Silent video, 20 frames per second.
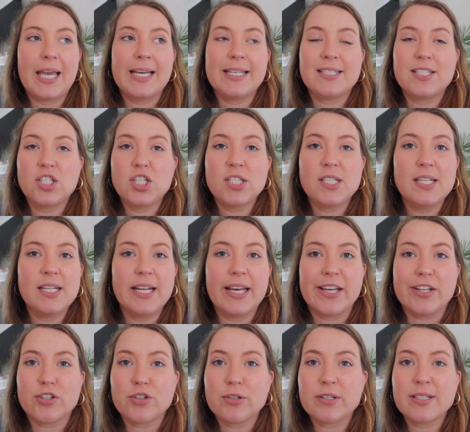It's just an
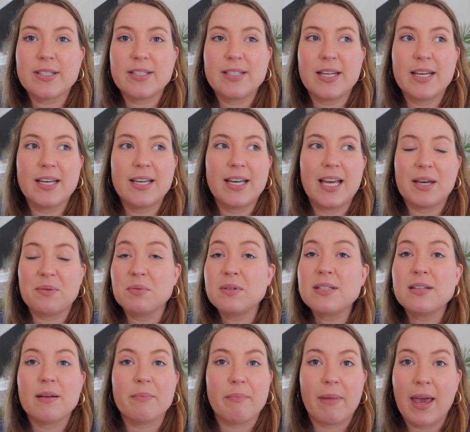interesting, it
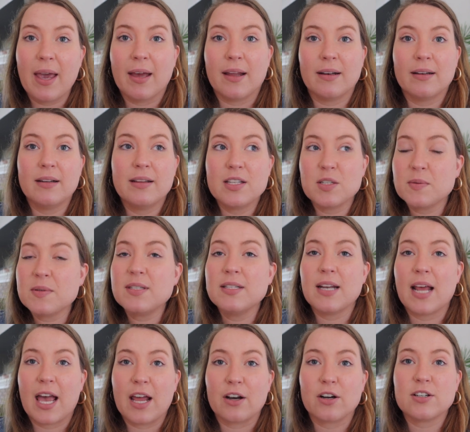was, man, this was
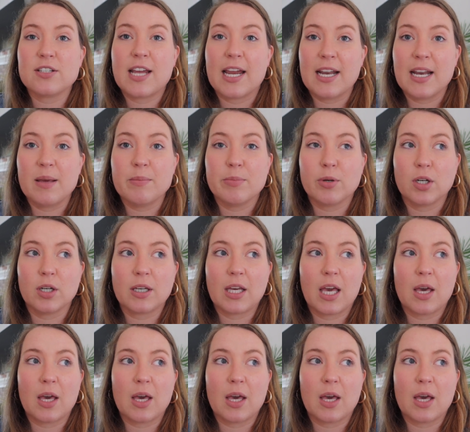an entertaining book.